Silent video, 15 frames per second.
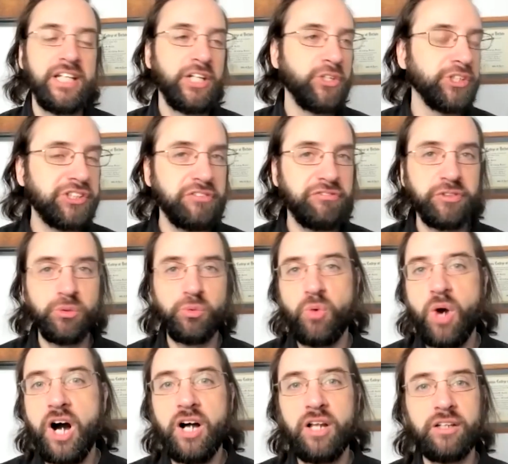Christopher
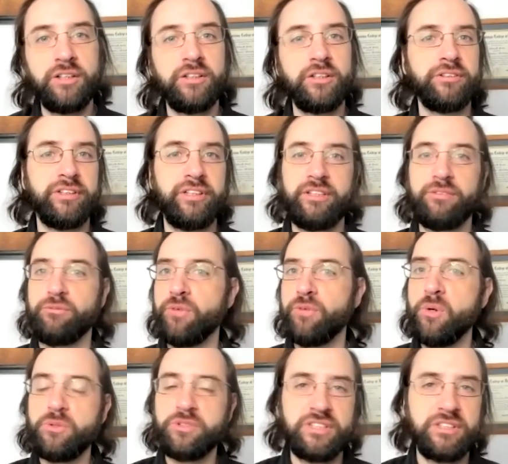Waller and
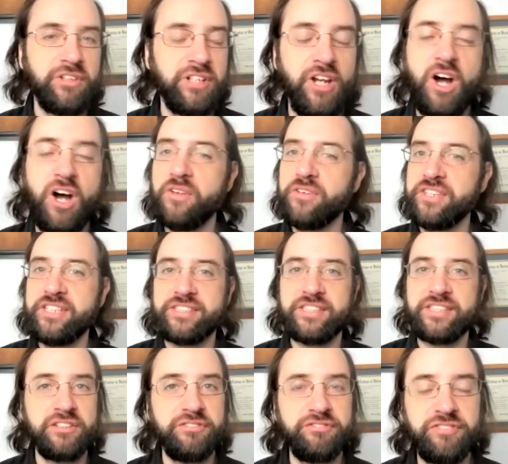Rosen and all these
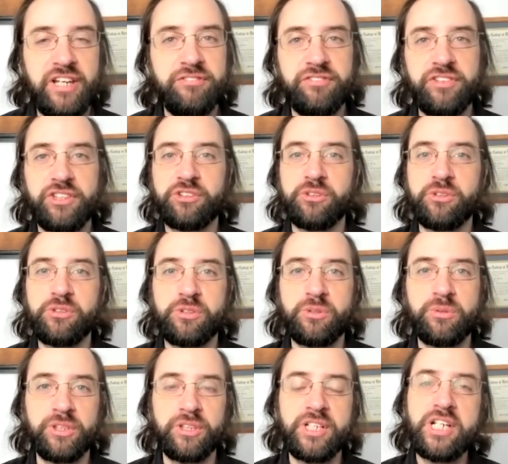other Fed officials who
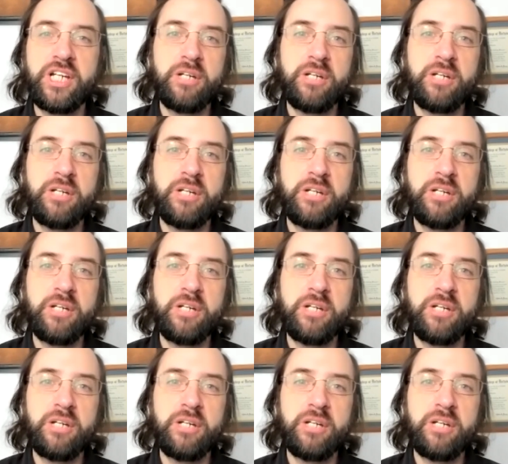were